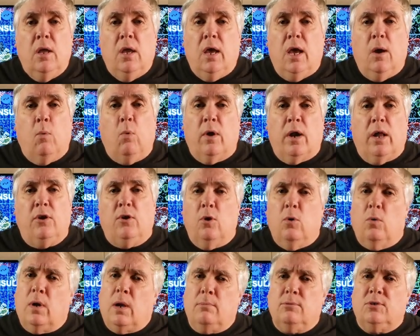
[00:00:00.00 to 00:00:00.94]
and what I do
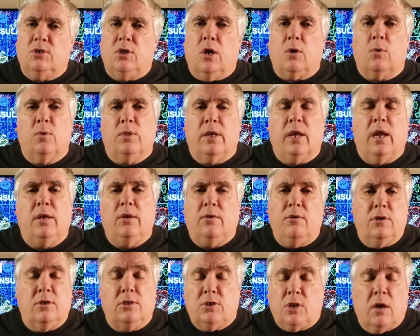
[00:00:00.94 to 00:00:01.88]
when I'm stuck
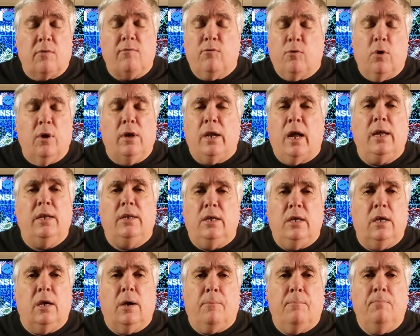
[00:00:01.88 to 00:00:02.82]
for an
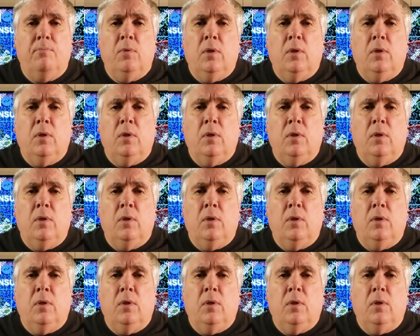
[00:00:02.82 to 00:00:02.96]
idea.